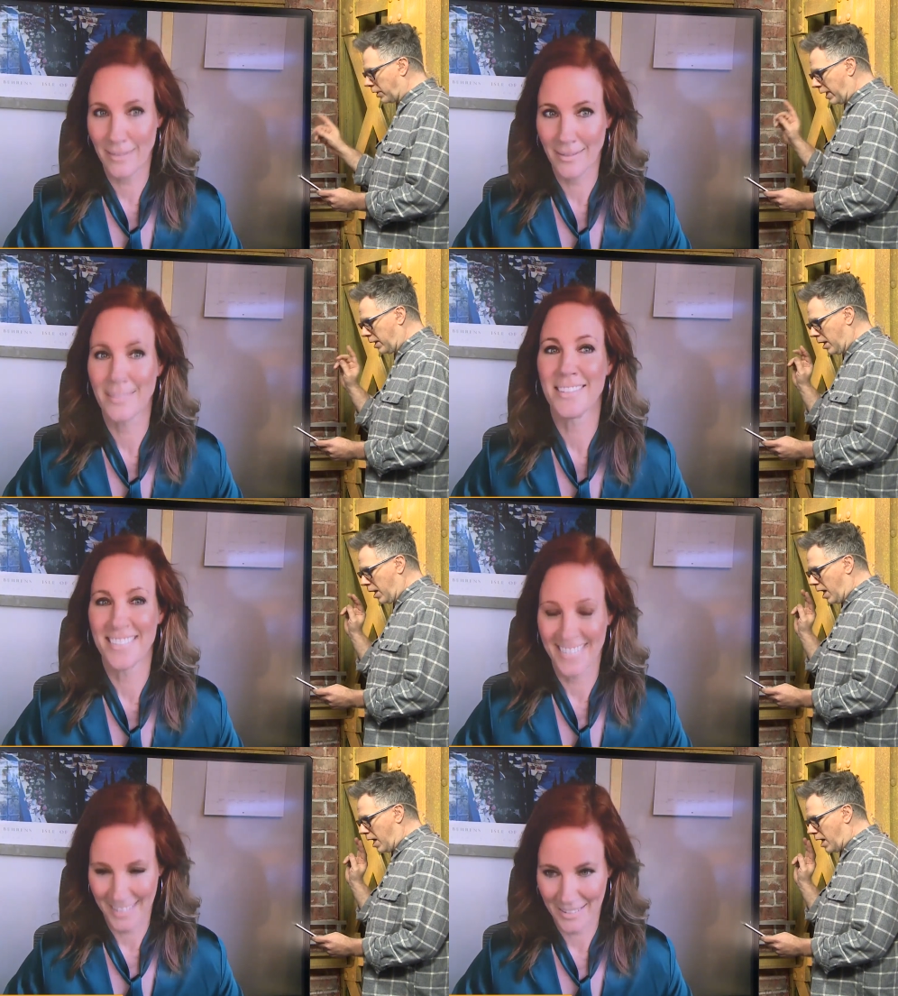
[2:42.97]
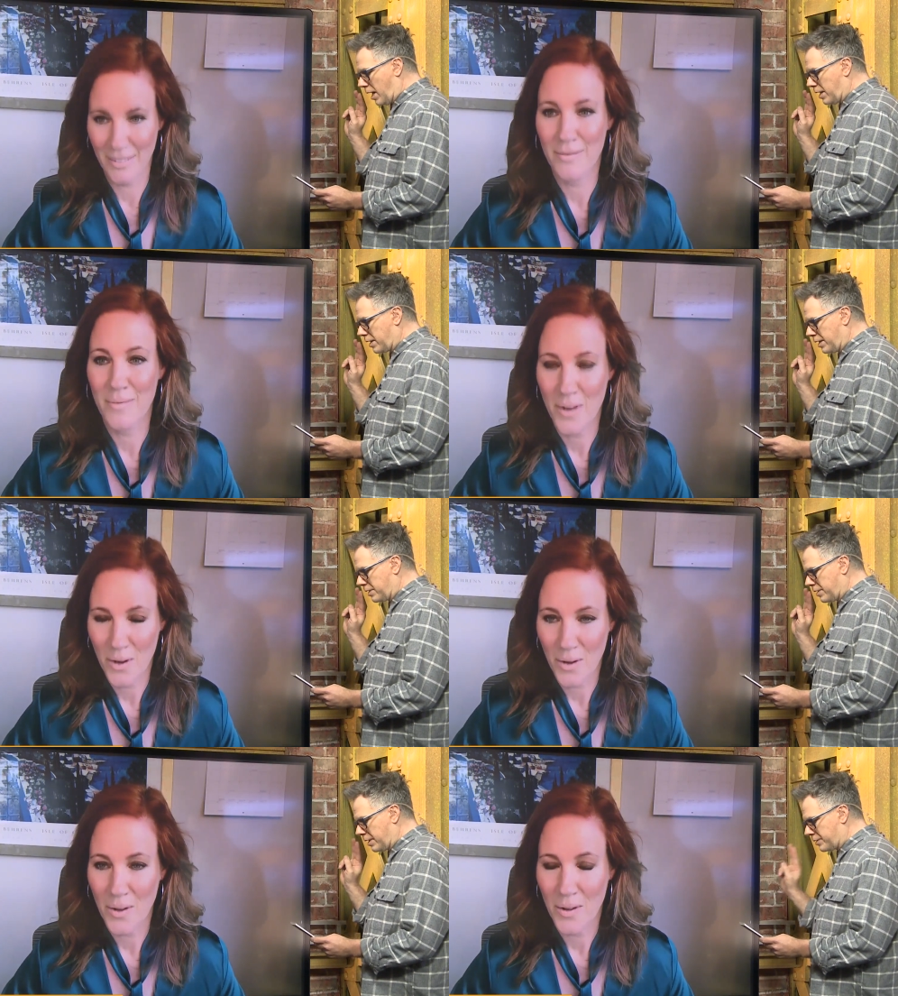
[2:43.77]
Speaker 1: Okay. Uh, the